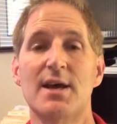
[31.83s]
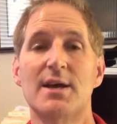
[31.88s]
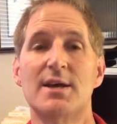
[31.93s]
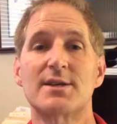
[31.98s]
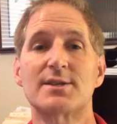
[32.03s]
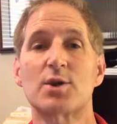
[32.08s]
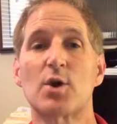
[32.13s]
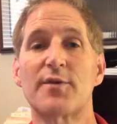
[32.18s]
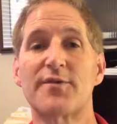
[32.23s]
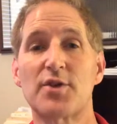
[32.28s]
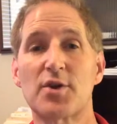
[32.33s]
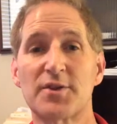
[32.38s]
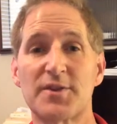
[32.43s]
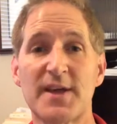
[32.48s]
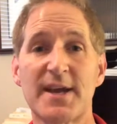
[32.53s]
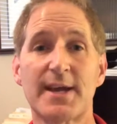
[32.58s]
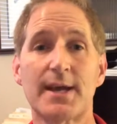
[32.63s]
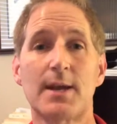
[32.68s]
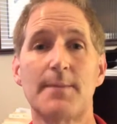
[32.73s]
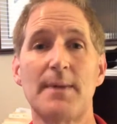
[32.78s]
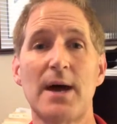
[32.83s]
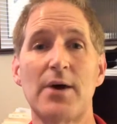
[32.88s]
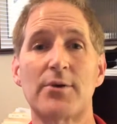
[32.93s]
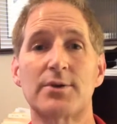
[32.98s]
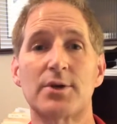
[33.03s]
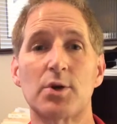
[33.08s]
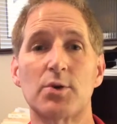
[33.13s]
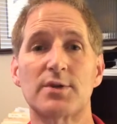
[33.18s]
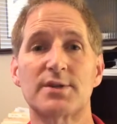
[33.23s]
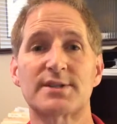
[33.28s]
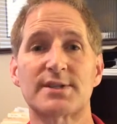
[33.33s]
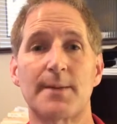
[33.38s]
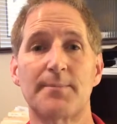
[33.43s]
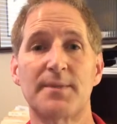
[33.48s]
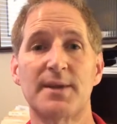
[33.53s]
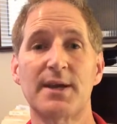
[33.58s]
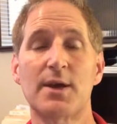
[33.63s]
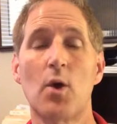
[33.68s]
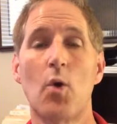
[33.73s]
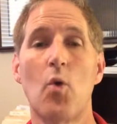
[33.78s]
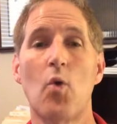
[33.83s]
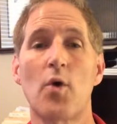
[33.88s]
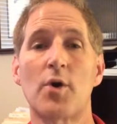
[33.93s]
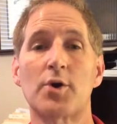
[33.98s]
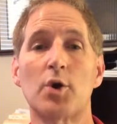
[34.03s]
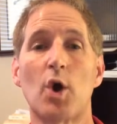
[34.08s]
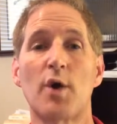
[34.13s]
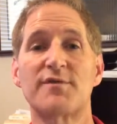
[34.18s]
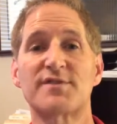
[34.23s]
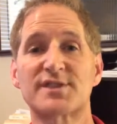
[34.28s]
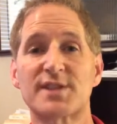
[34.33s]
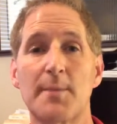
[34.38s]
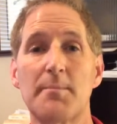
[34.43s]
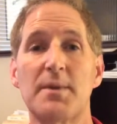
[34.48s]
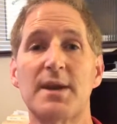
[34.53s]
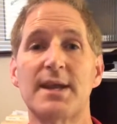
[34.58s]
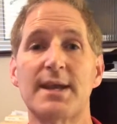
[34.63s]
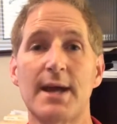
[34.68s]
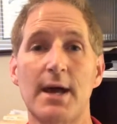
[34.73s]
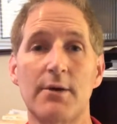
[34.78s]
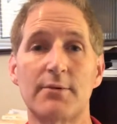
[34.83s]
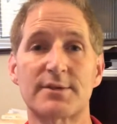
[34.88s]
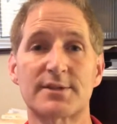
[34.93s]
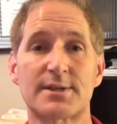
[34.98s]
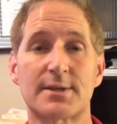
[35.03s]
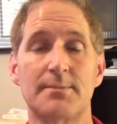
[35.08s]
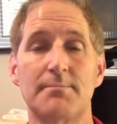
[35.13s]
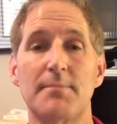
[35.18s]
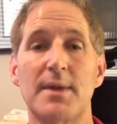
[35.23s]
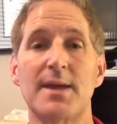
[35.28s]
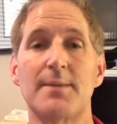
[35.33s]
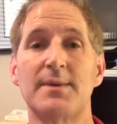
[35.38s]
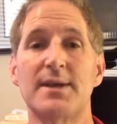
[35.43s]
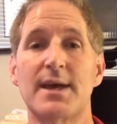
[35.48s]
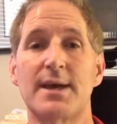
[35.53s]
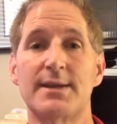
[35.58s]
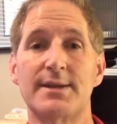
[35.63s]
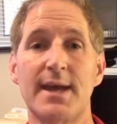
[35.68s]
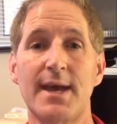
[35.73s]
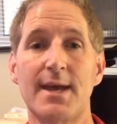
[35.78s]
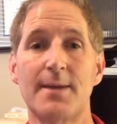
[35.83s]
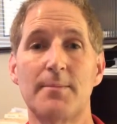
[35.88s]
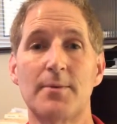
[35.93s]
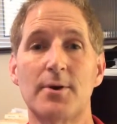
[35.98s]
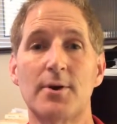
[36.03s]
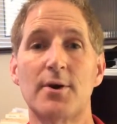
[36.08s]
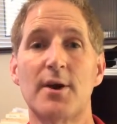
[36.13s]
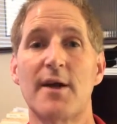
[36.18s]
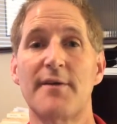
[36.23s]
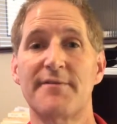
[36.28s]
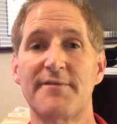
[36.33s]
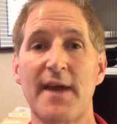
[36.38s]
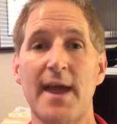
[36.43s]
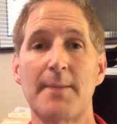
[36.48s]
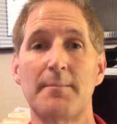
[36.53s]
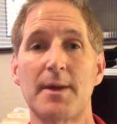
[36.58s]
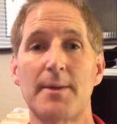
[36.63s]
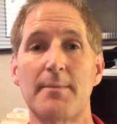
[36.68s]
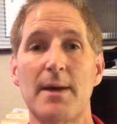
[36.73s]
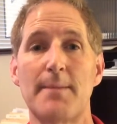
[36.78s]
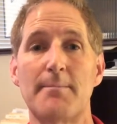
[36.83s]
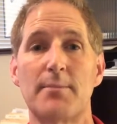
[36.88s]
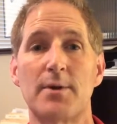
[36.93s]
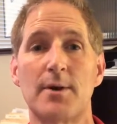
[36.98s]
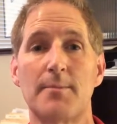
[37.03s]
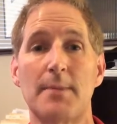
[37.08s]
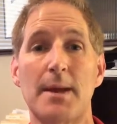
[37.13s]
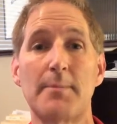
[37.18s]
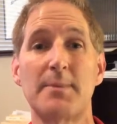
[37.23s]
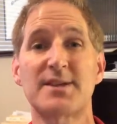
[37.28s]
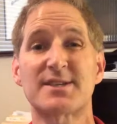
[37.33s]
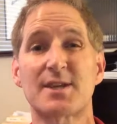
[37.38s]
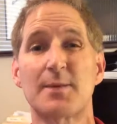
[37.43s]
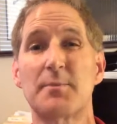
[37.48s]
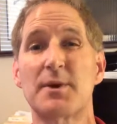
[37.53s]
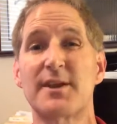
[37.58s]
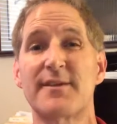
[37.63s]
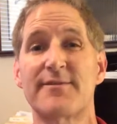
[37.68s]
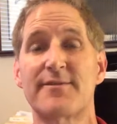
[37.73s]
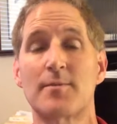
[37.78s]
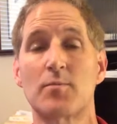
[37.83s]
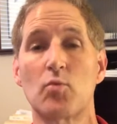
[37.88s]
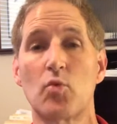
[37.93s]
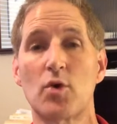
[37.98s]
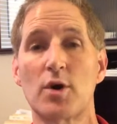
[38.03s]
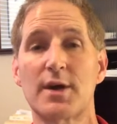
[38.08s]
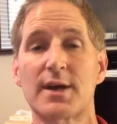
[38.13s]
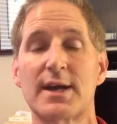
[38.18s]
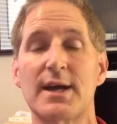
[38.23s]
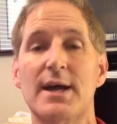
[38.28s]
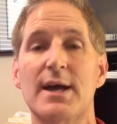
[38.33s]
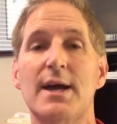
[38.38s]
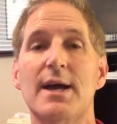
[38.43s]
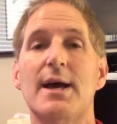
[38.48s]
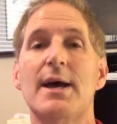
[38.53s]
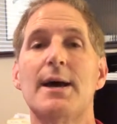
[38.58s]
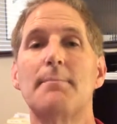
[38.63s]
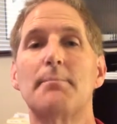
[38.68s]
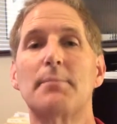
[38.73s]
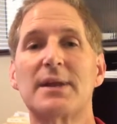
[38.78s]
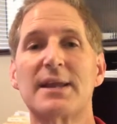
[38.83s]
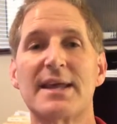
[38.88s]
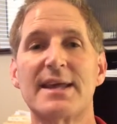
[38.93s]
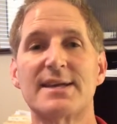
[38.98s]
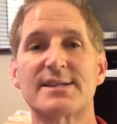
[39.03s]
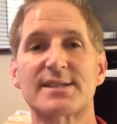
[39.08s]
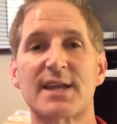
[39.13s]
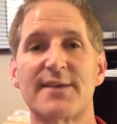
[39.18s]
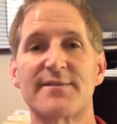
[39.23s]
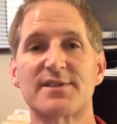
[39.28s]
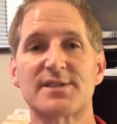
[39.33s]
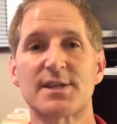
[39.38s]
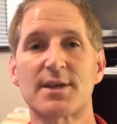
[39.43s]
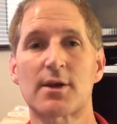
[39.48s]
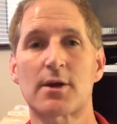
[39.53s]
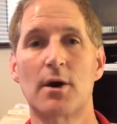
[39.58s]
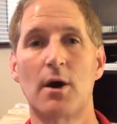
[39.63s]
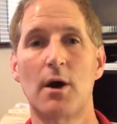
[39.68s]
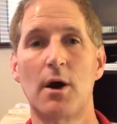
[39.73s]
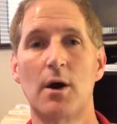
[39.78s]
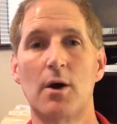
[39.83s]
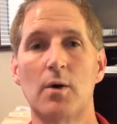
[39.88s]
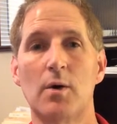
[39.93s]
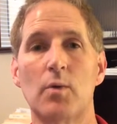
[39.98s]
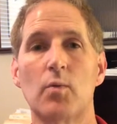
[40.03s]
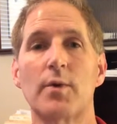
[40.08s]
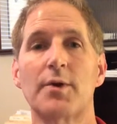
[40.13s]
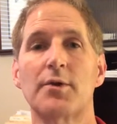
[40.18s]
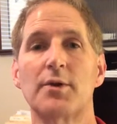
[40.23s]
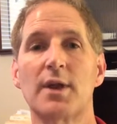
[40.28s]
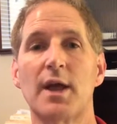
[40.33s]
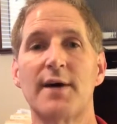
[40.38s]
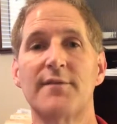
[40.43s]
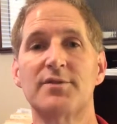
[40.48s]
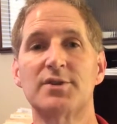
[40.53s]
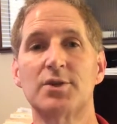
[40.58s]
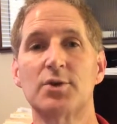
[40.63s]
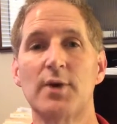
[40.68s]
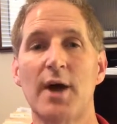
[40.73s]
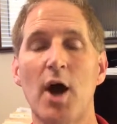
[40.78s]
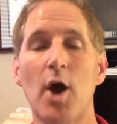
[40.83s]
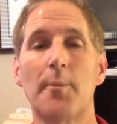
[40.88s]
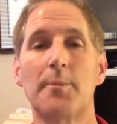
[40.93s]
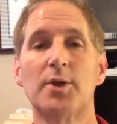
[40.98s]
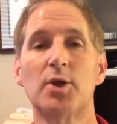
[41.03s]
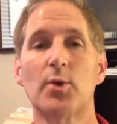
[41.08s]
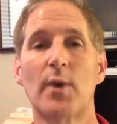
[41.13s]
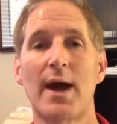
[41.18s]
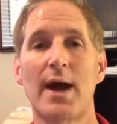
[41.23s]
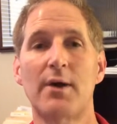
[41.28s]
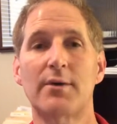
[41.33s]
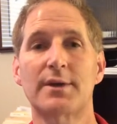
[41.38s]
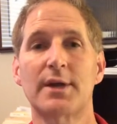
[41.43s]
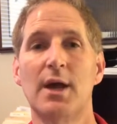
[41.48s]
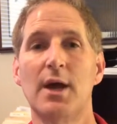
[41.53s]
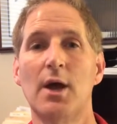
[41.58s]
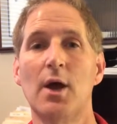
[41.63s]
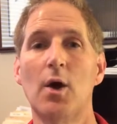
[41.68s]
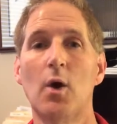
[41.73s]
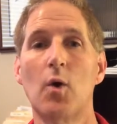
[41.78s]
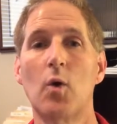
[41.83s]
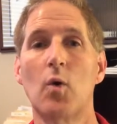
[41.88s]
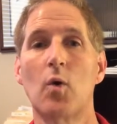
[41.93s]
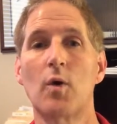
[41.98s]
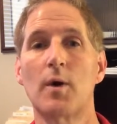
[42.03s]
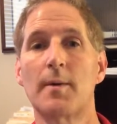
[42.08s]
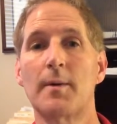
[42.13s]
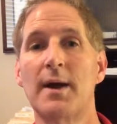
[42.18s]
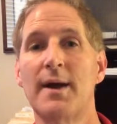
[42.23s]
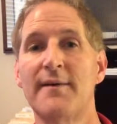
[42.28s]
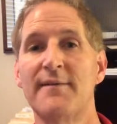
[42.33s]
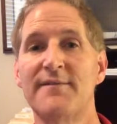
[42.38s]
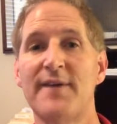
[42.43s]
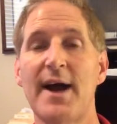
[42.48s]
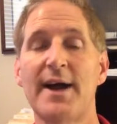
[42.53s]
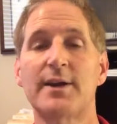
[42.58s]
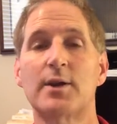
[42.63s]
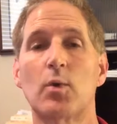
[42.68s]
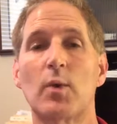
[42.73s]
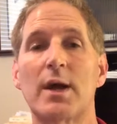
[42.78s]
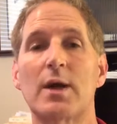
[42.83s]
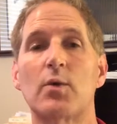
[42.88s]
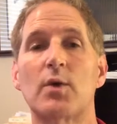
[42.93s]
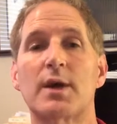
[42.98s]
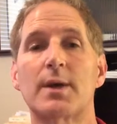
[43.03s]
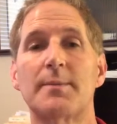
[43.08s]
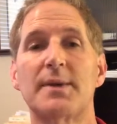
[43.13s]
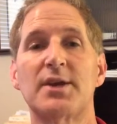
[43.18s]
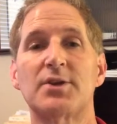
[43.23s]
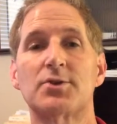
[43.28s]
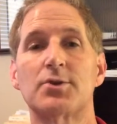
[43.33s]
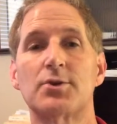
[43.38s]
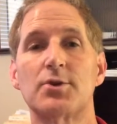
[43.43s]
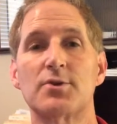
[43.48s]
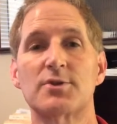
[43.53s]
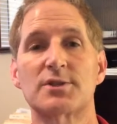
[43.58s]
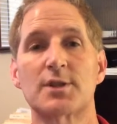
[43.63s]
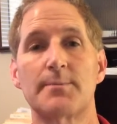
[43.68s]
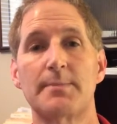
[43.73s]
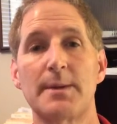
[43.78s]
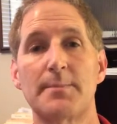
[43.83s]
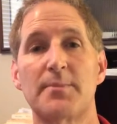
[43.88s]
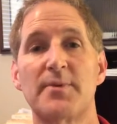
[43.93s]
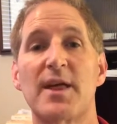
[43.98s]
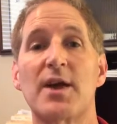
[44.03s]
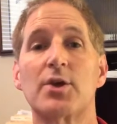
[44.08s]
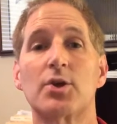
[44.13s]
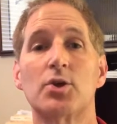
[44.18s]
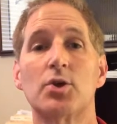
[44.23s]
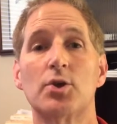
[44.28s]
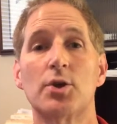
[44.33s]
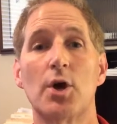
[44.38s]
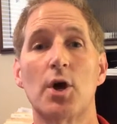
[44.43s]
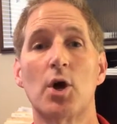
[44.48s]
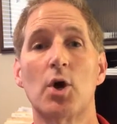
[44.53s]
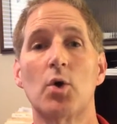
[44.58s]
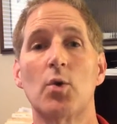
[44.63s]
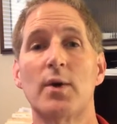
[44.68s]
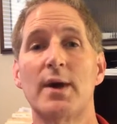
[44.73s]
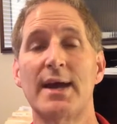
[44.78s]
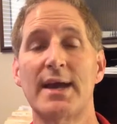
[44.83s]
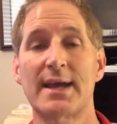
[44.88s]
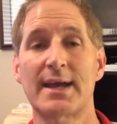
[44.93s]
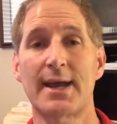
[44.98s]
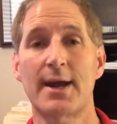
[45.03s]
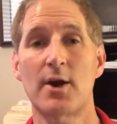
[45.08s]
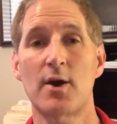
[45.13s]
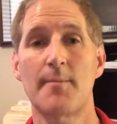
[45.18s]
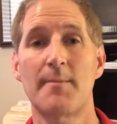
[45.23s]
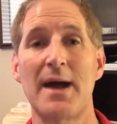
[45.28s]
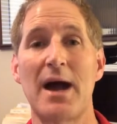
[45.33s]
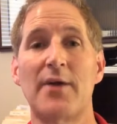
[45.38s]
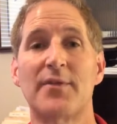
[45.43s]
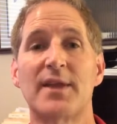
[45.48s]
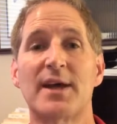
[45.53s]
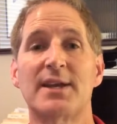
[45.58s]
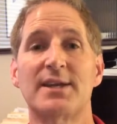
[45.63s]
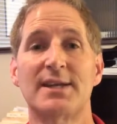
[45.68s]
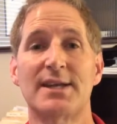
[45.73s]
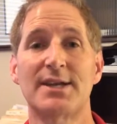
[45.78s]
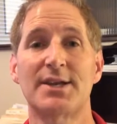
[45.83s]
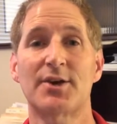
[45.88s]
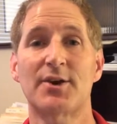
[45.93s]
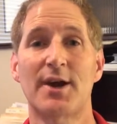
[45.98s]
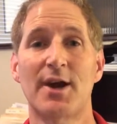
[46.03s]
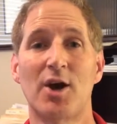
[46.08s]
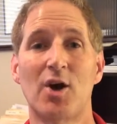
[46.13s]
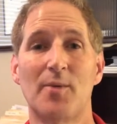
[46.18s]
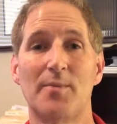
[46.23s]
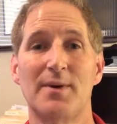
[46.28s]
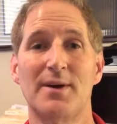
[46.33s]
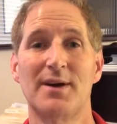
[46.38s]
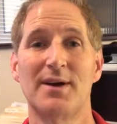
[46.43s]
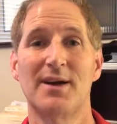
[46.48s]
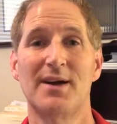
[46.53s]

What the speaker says: So if you're thinking about doing something or know of somebody else, maybe a neighbor, a family member, maybe somebody from work, please give us a call. We would love to help you out or find a way we could be introduced to people that you know and care about that need our help.